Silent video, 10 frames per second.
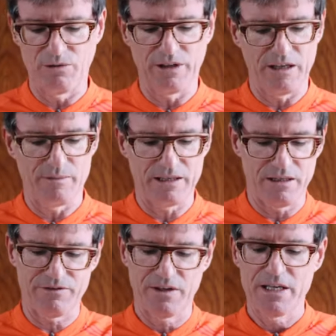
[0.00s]
moaned on about
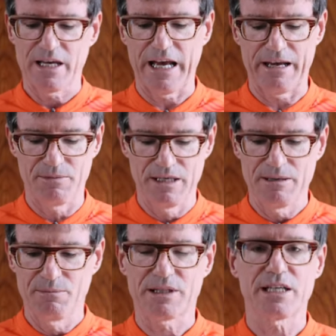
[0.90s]
enough.
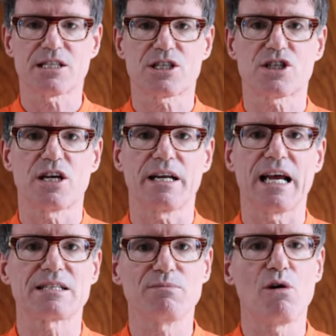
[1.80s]
But this
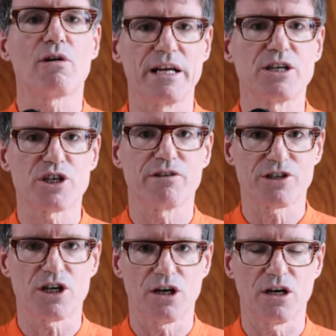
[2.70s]
certainly has more energy
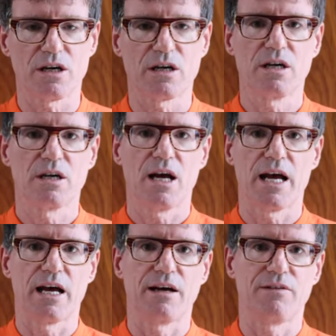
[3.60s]
return
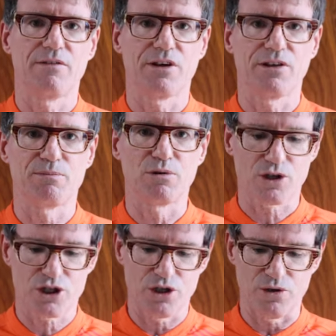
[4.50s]
than the
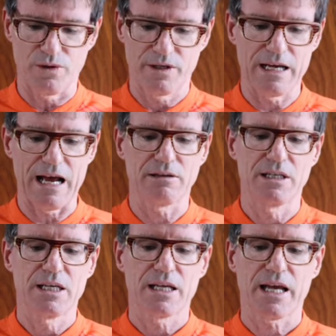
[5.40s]
Brooks shoe. Now,
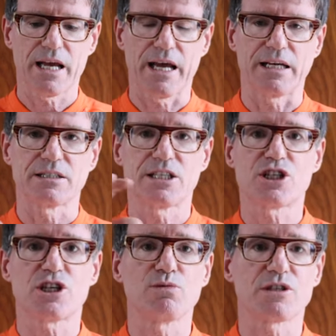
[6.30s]

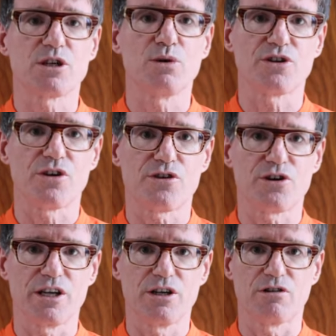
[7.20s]
this shoe was
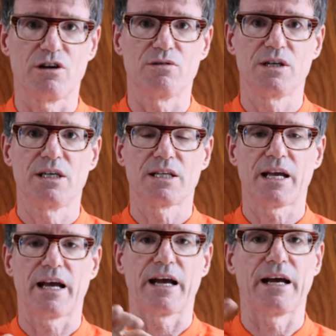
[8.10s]
€230,
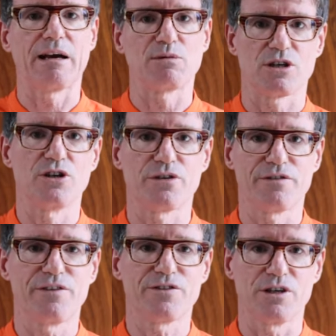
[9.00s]
and that was
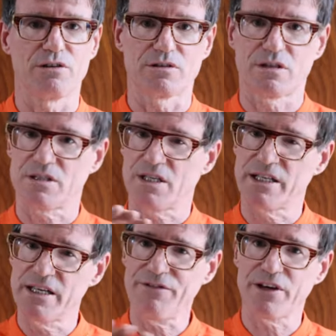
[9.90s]
€150. So there's a
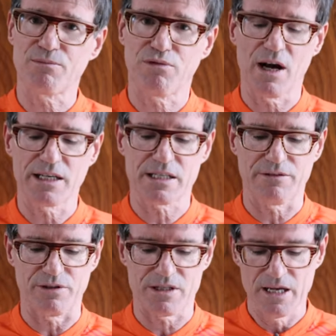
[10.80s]
significant price
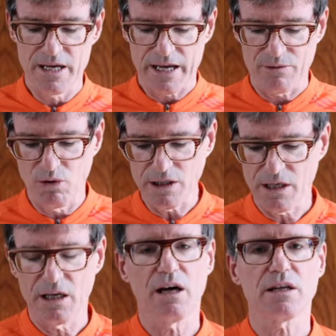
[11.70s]
difference. And
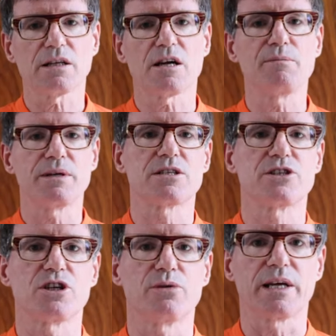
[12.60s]
what a lot of the companies
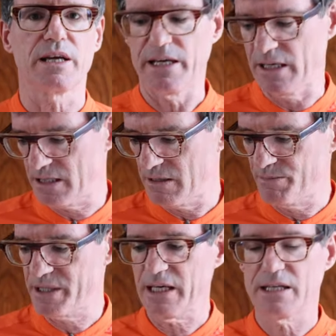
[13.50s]
are doing is,
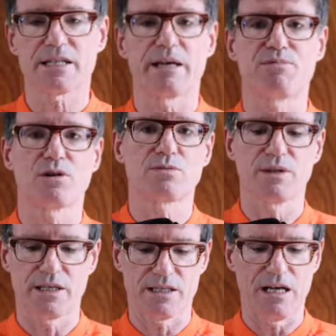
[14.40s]
particularly say Brooks
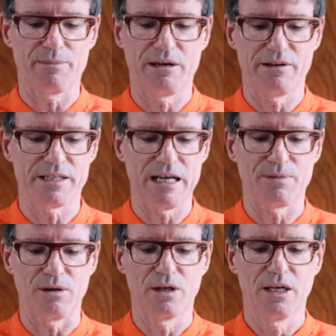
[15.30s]
with this Hyperion
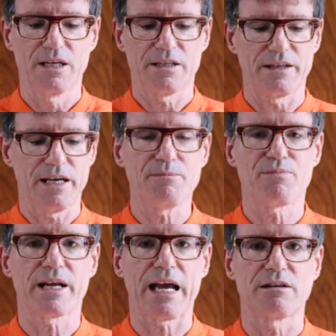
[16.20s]
Tempo, they
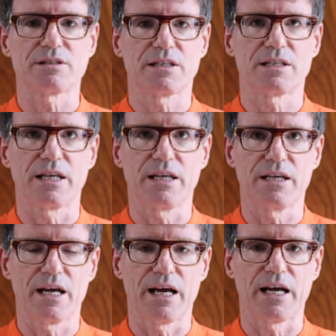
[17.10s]
then bring out
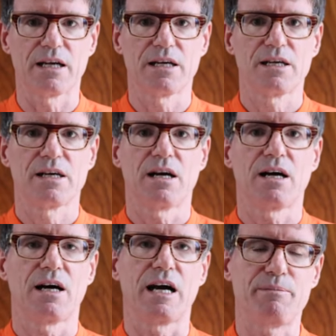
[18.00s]
the
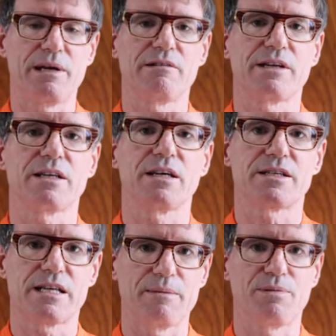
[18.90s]
Hyperion
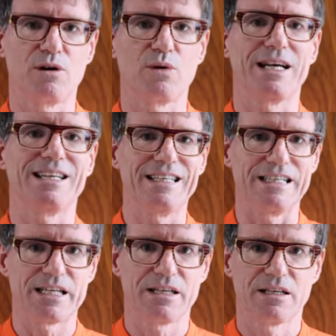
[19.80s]
Tempo
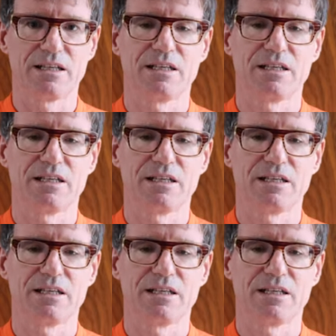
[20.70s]
Elite.